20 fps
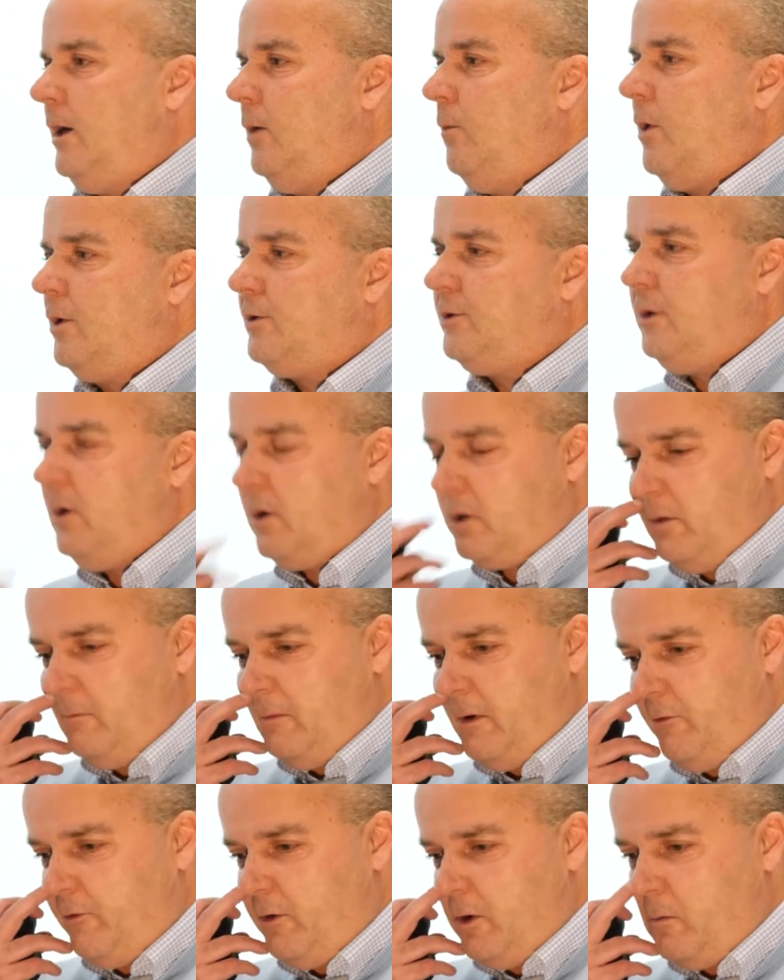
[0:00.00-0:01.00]
I watched a
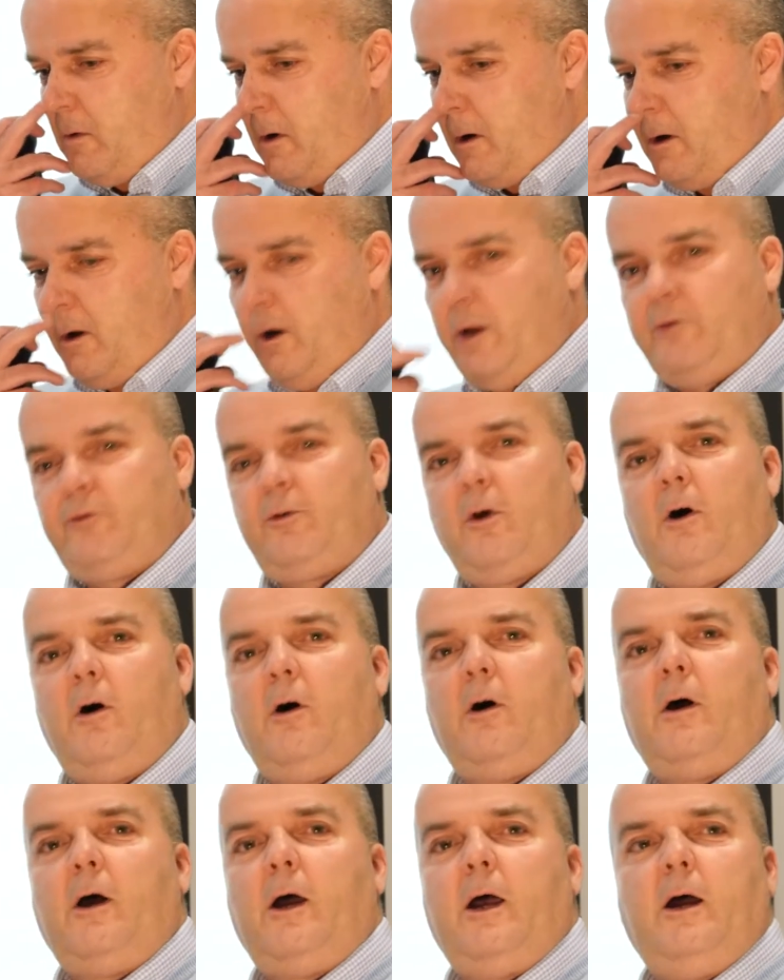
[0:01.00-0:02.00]
documentary where I
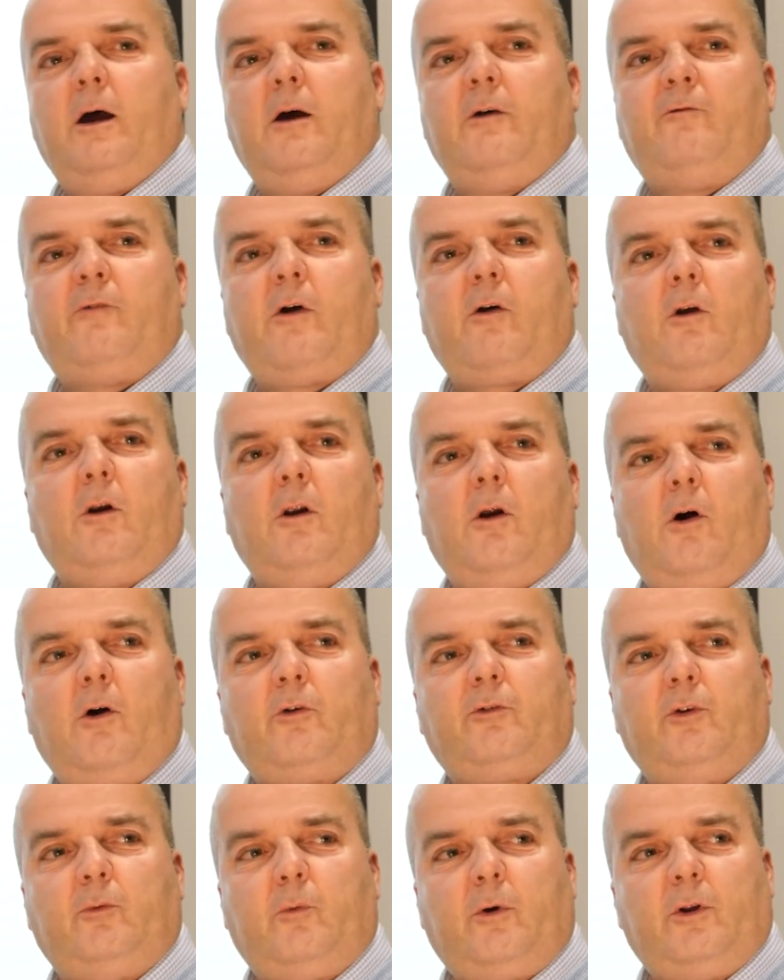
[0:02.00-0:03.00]
saw feral
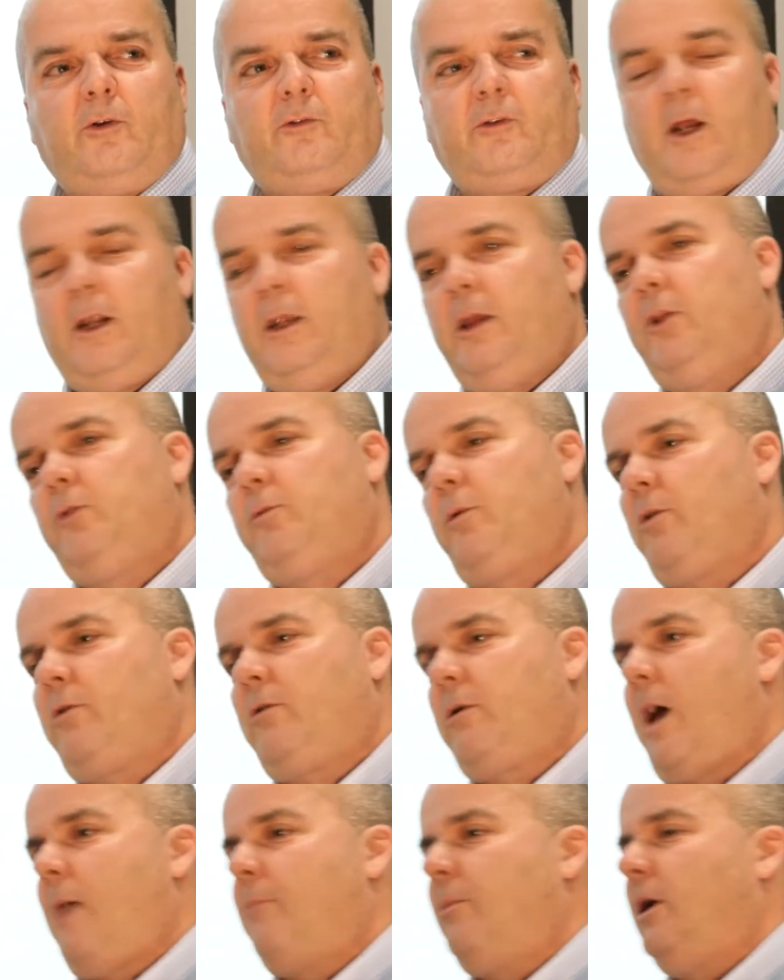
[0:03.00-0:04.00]
horses where the stallions were
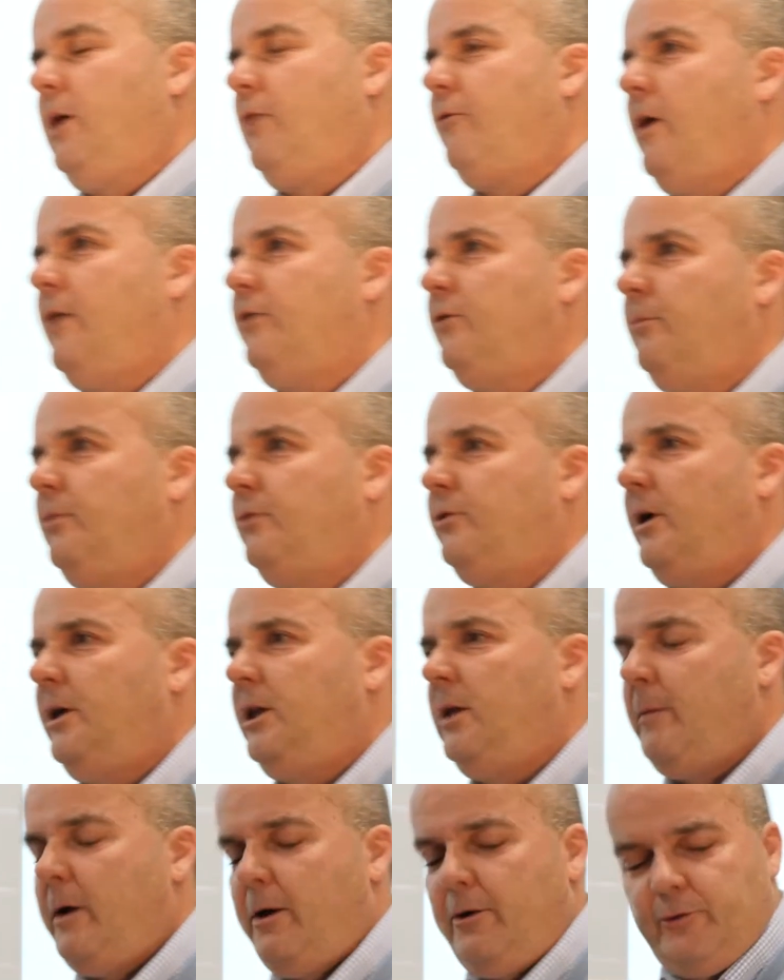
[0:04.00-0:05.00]
happily grazing beside
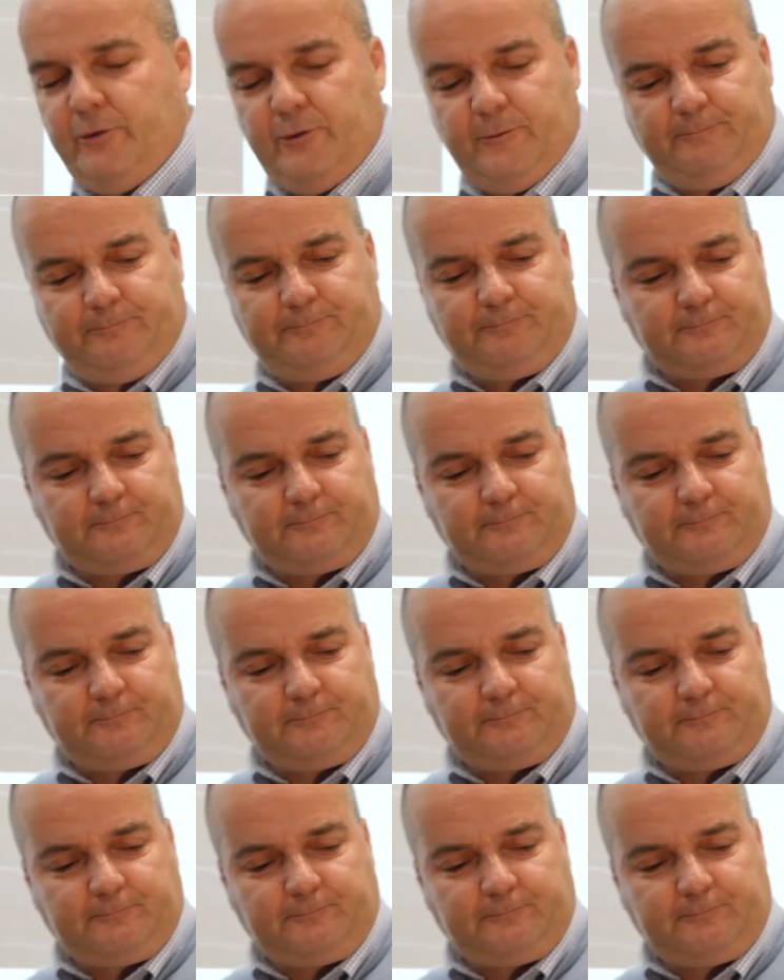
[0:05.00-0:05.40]
the mares.